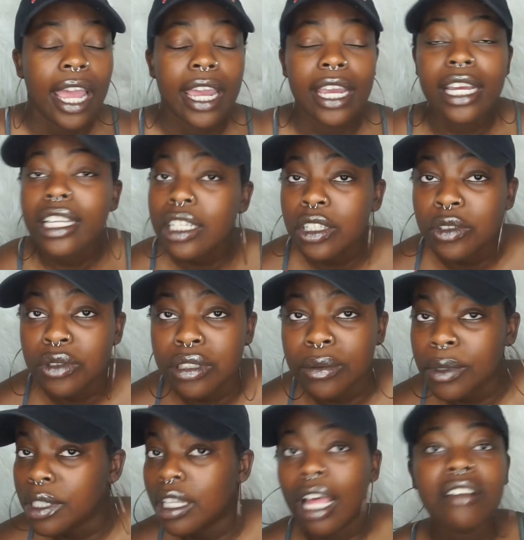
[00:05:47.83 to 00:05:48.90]
any
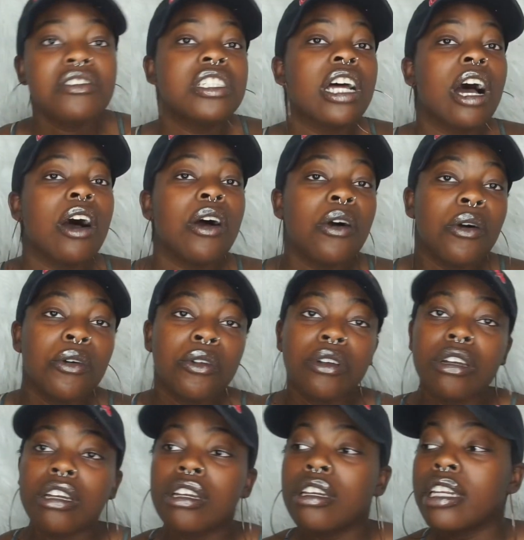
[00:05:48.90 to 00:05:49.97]
YouTuber, lifestyle,
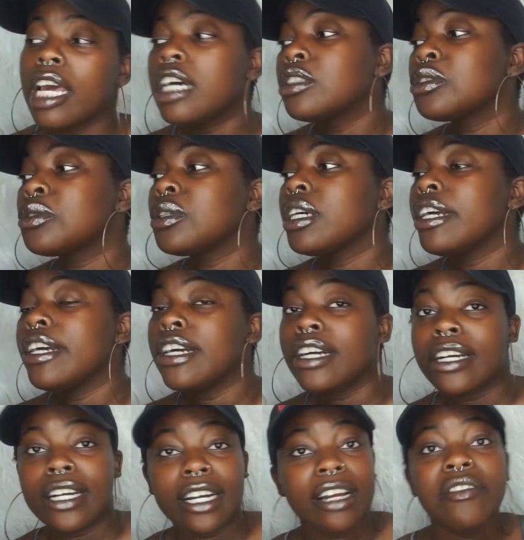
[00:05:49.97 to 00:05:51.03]
natural
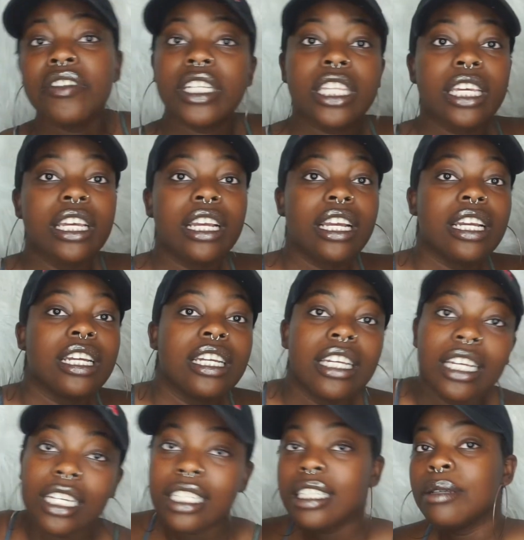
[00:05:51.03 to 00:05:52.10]
hair, everything
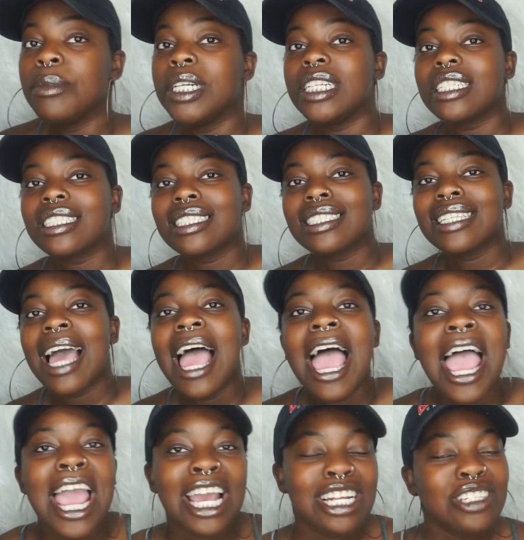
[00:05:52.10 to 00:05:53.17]
in the books,
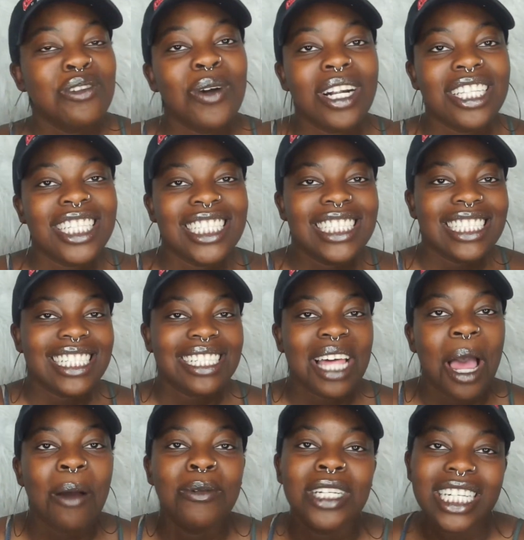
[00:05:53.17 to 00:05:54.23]
and you are looking to
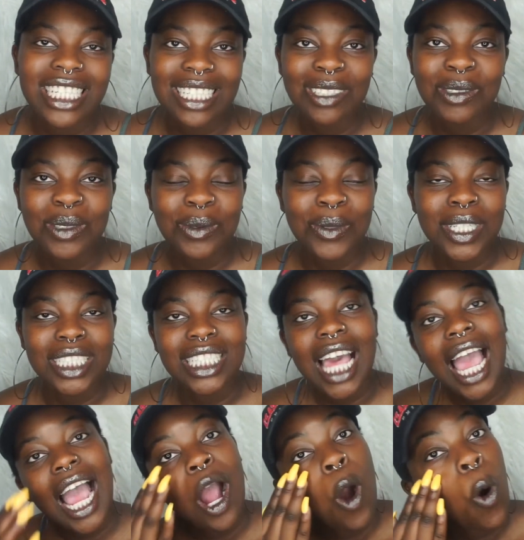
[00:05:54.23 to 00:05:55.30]
collab with any YouTubers
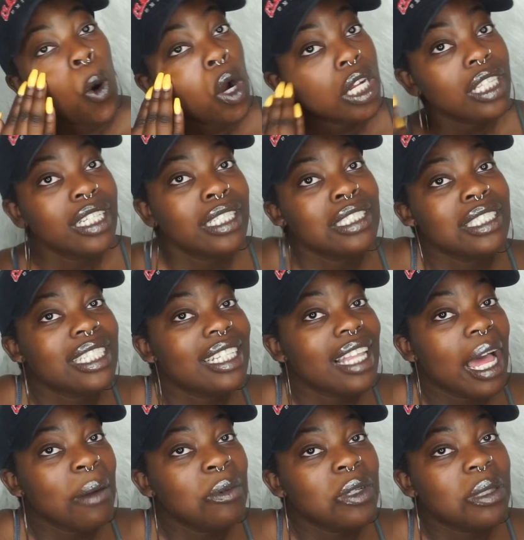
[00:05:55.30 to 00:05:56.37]
or looking to
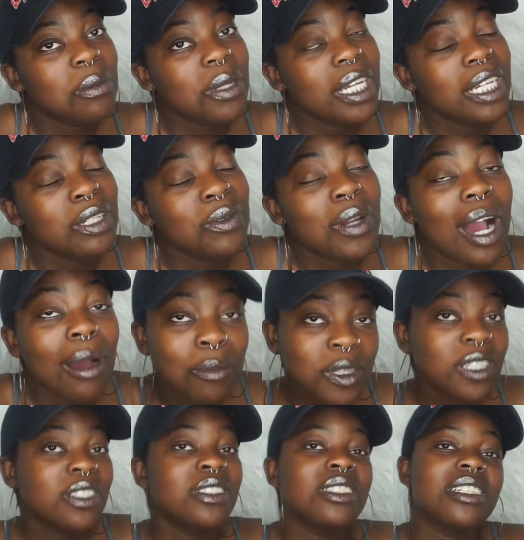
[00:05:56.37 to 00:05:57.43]
collab with me, you know, I'm
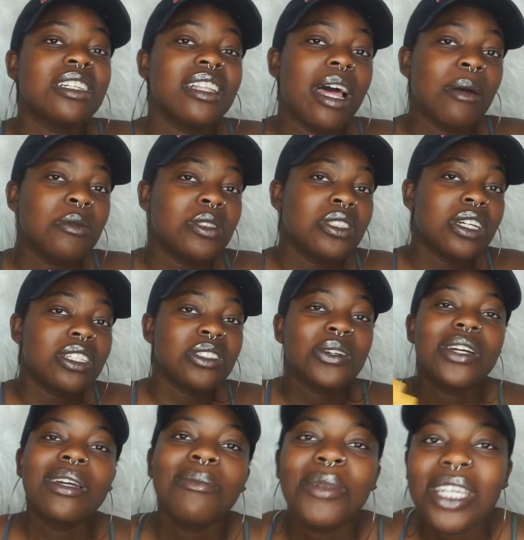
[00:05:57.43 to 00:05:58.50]
looking to collab with y'all, so
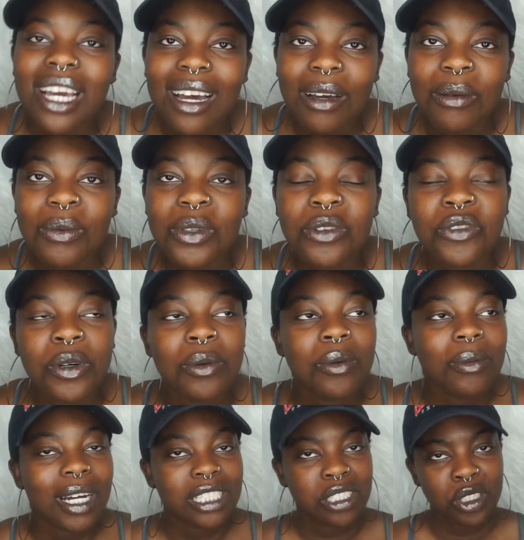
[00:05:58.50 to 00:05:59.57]
hit me up, you feel me?
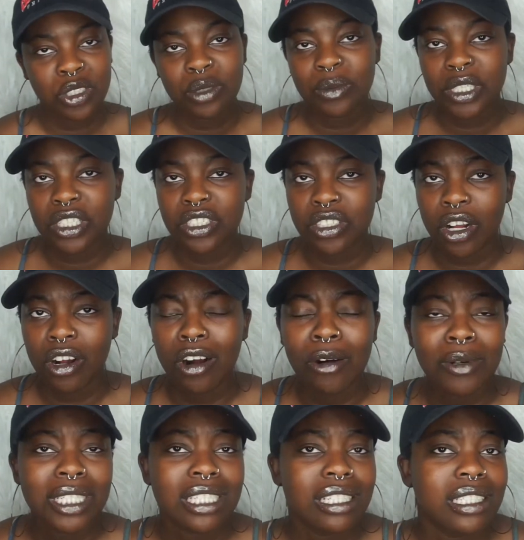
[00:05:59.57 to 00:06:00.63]
My social medias are
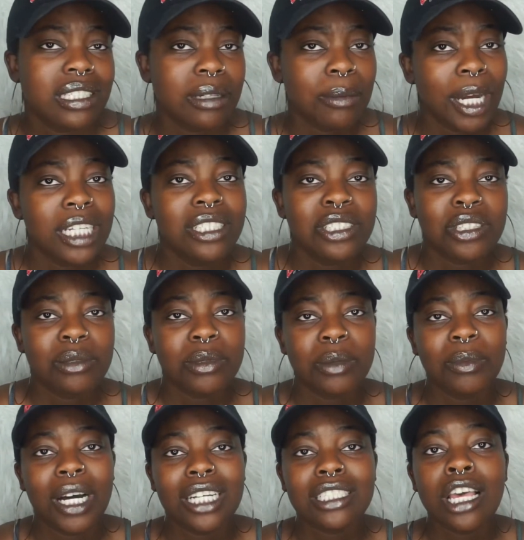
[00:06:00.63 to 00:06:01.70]
always linked in my
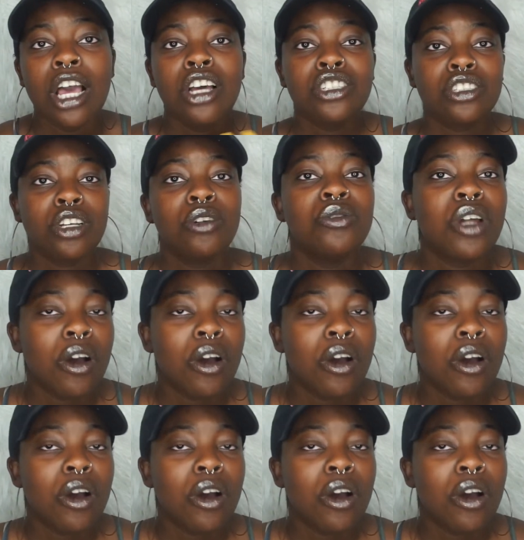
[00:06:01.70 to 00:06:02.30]
description box, so